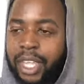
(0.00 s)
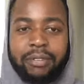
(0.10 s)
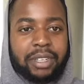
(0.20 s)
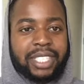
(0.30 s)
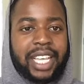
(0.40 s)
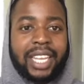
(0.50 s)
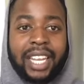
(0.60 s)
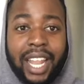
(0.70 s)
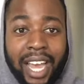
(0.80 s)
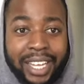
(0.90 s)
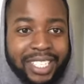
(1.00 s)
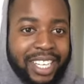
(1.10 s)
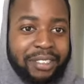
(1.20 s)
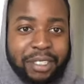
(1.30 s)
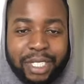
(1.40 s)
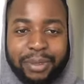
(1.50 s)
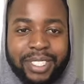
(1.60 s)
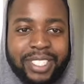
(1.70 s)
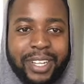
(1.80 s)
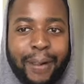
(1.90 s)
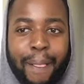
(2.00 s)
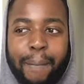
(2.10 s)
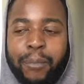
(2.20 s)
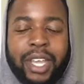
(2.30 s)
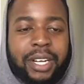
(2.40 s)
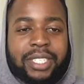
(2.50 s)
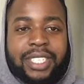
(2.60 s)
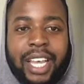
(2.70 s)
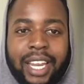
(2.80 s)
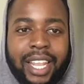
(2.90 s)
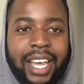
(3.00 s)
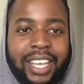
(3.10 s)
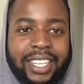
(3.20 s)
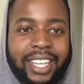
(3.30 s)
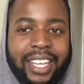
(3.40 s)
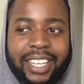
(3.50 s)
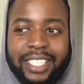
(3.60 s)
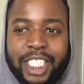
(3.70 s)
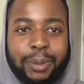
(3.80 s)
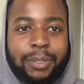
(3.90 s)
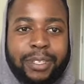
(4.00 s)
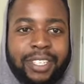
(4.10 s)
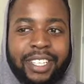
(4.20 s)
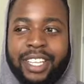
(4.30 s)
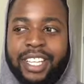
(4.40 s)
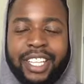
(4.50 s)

Even to stand in line to get groceries, we can't just stand in line and just be